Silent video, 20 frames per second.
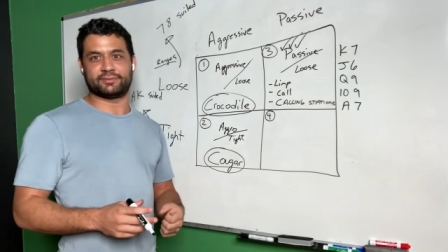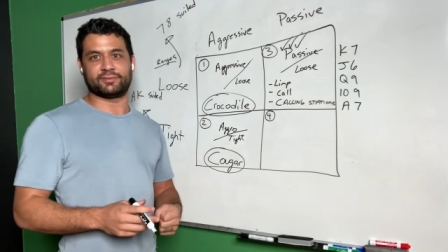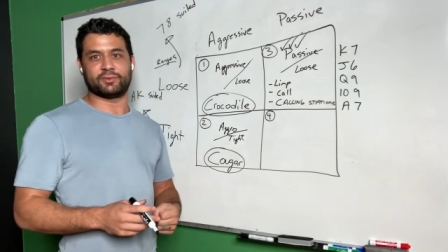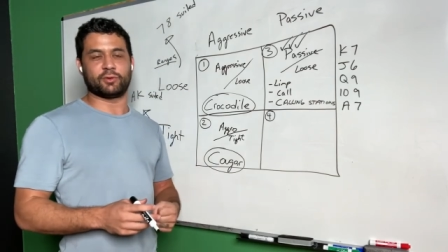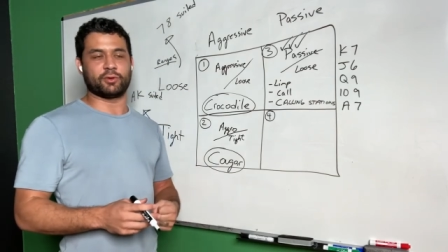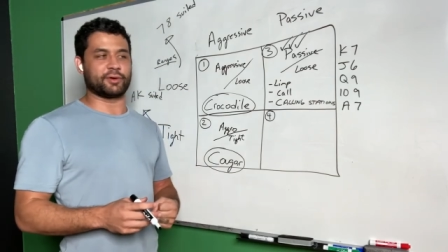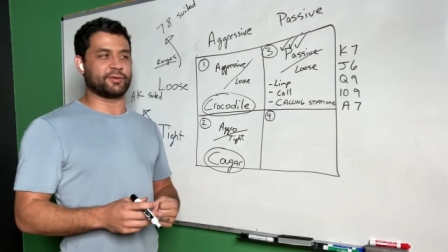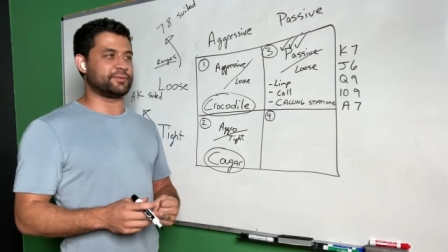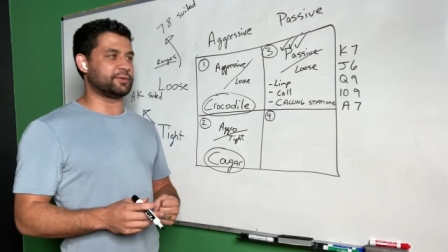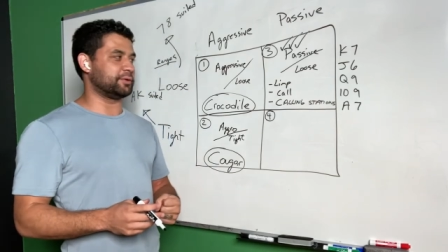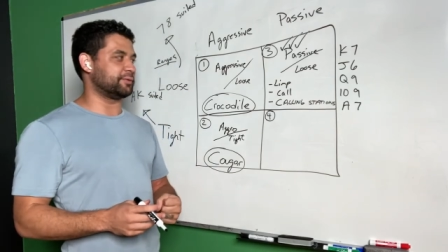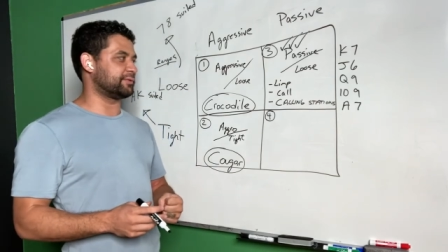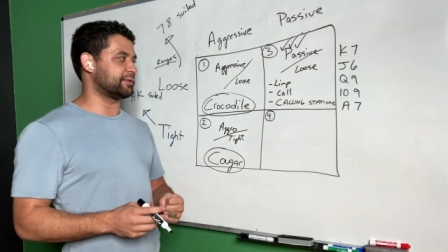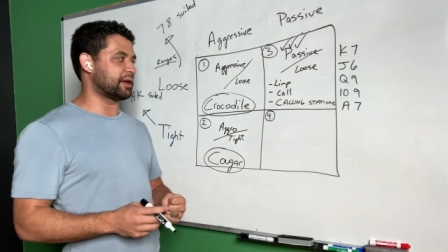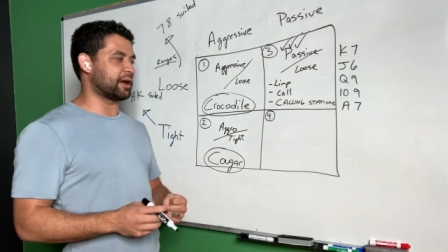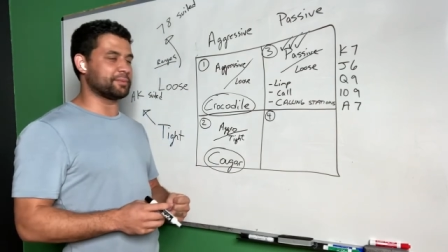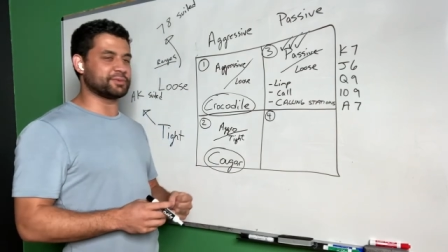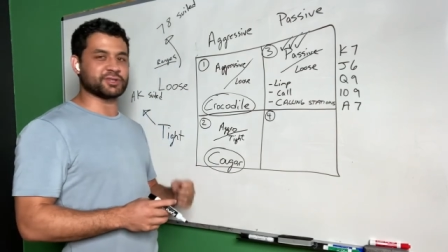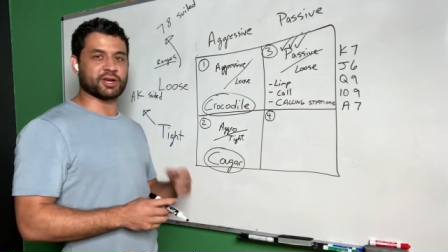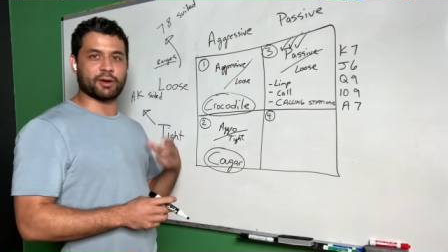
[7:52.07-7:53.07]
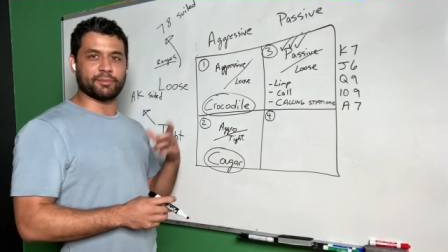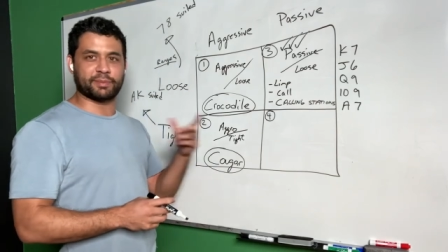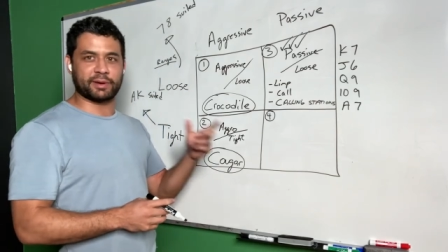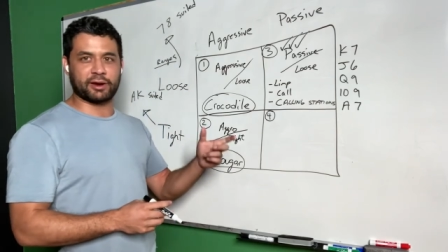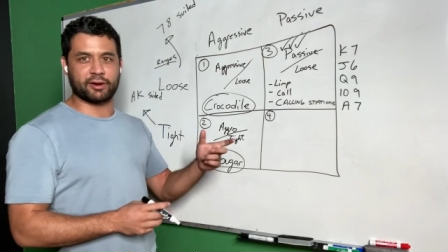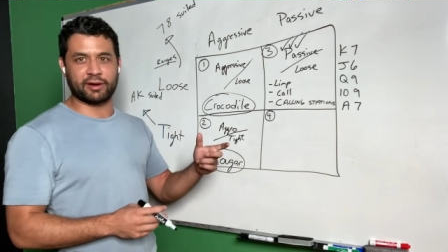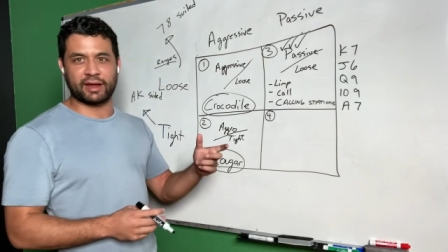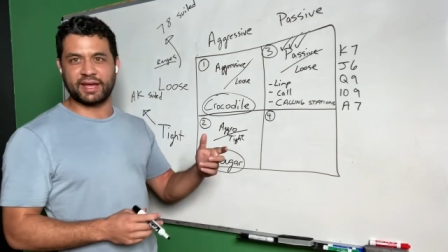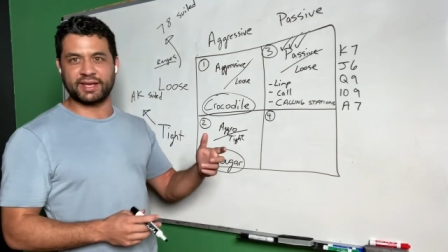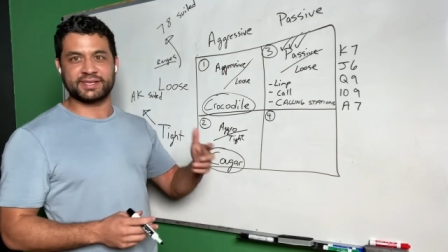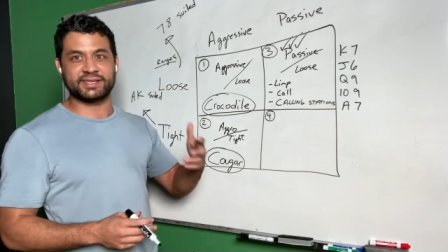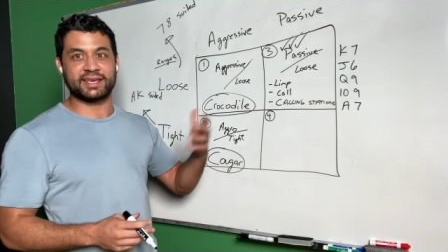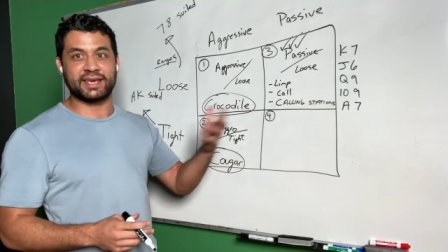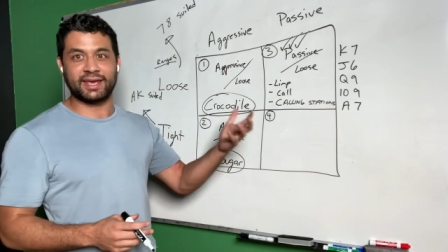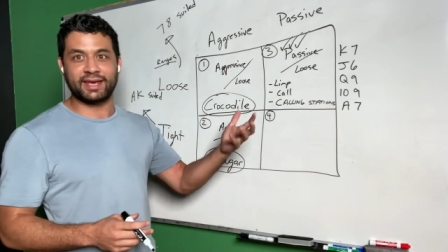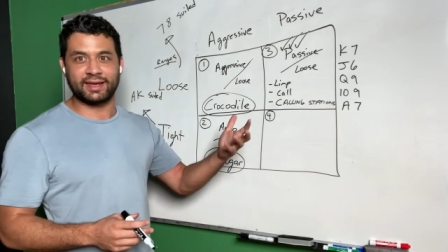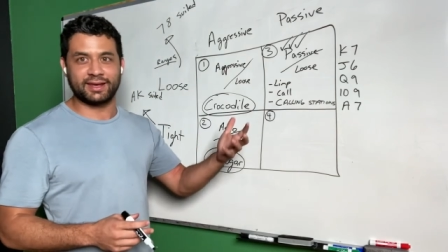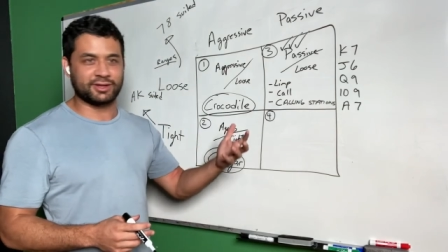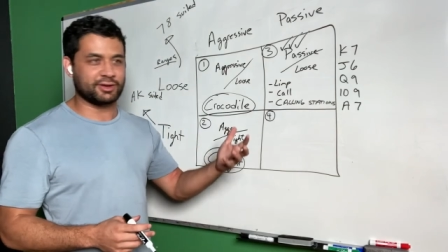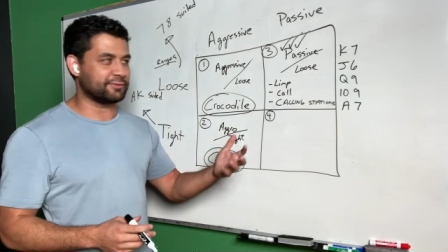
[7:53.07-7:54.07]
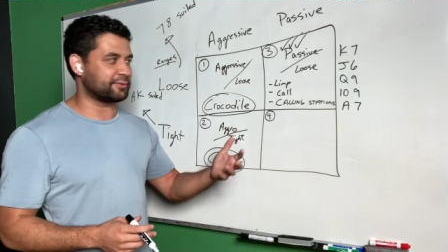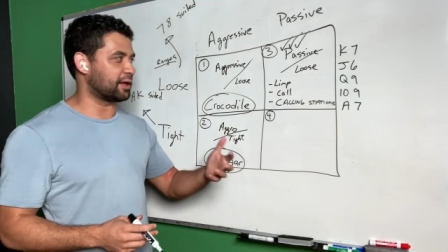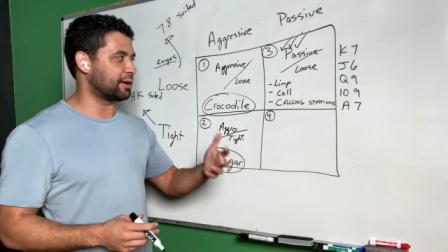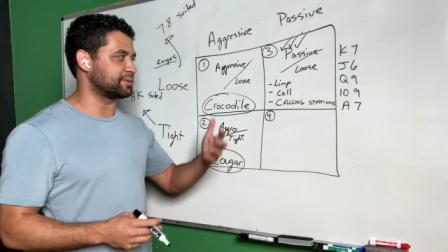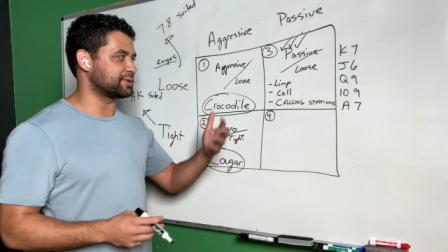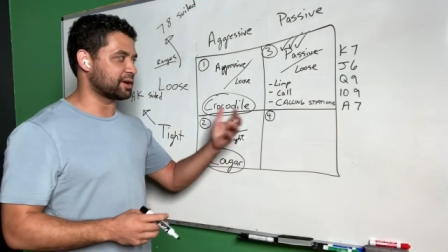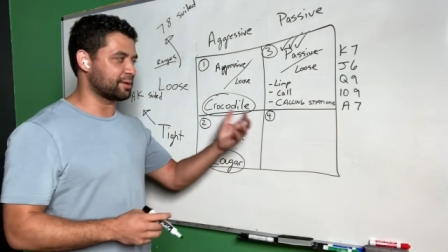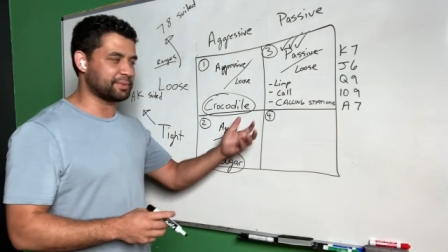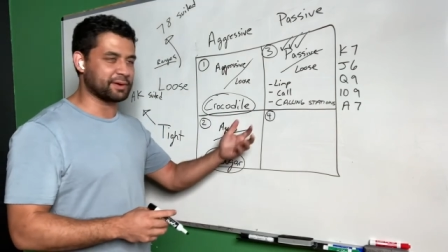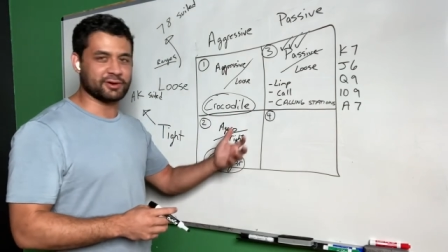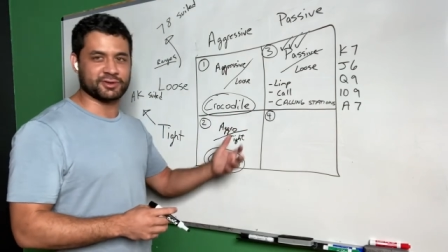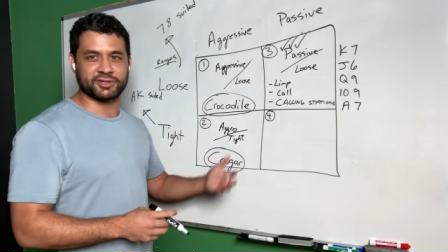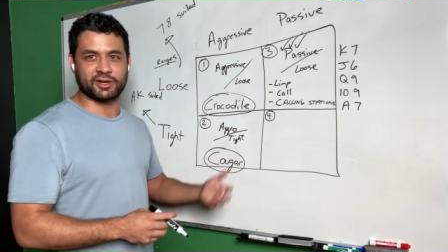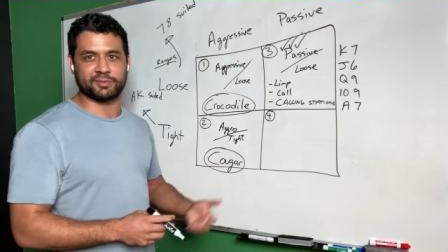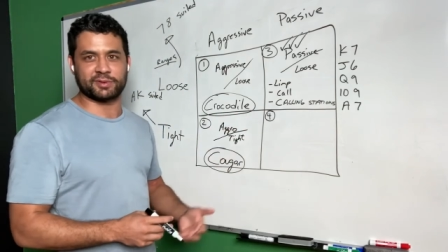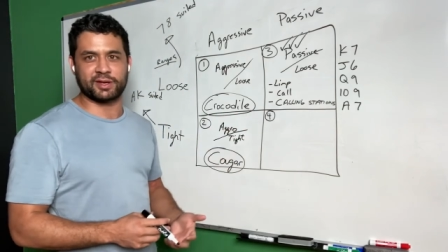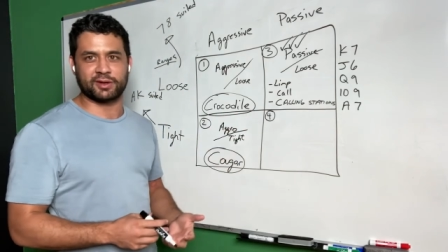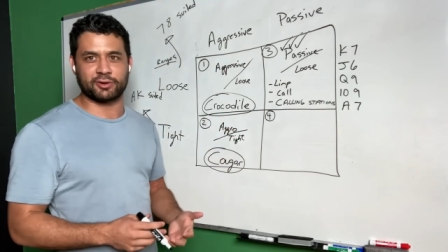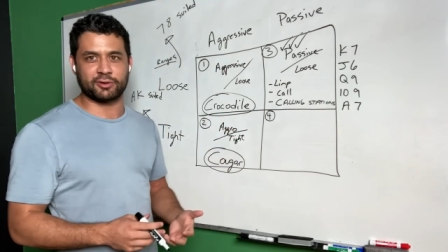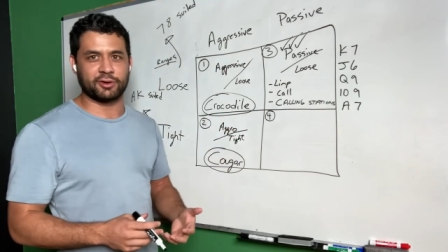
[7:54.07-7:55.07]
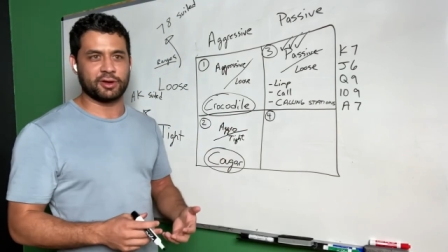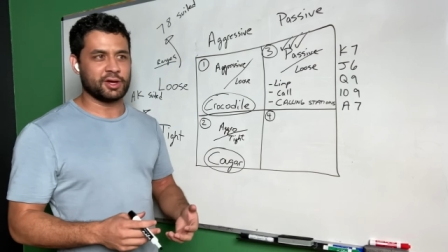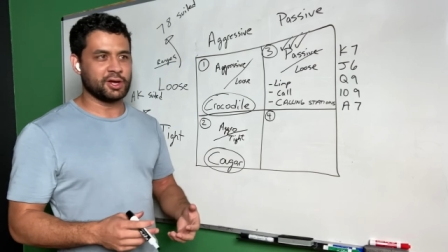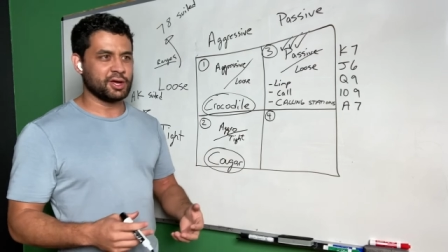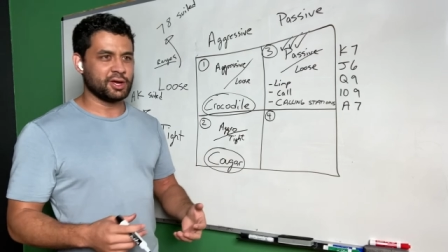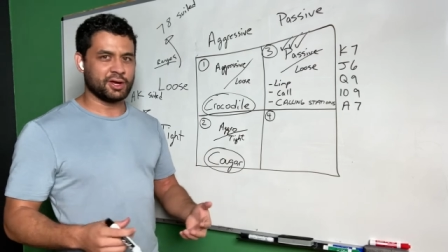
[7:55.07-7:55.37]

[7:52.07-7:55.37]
or if you flop top pair ace king and you flop top pair top kicker,